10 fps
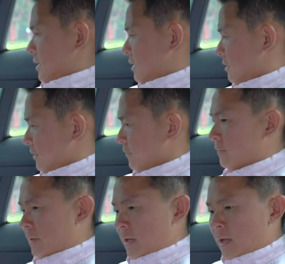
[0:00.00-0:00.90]
here.
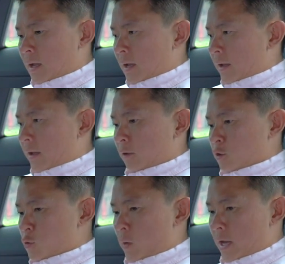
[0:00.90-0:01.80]

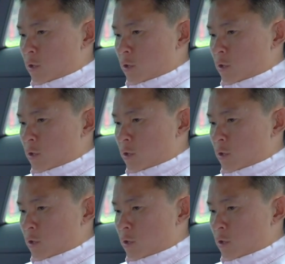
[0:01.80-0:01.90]
Elsewhere,